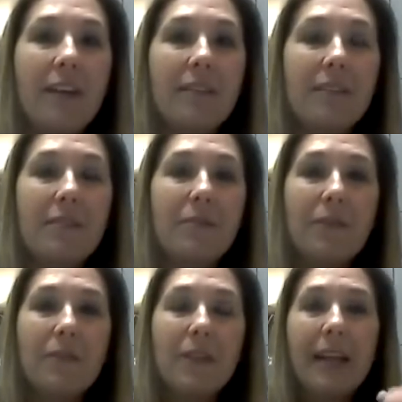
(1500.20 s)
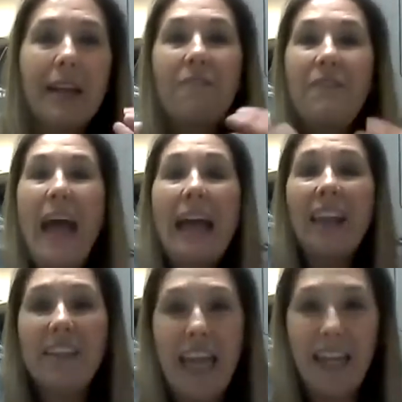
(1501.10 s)
even
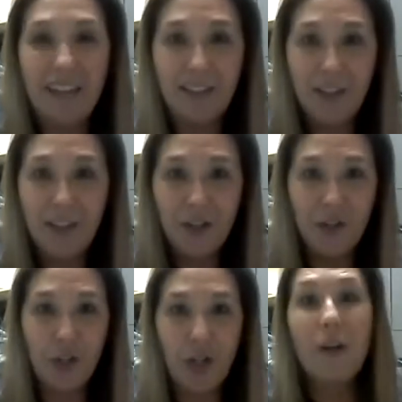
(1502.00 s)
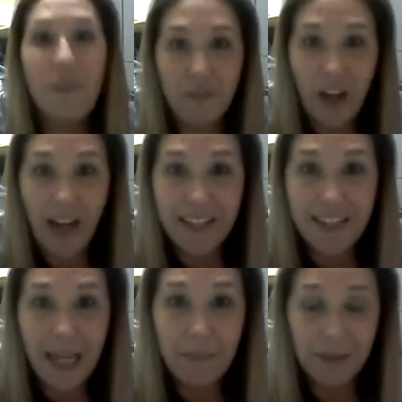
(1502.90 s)
validate your proof of
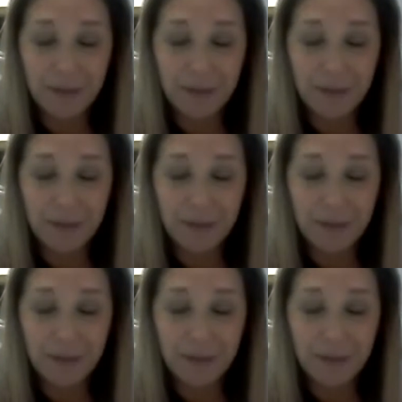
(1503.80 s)
concept.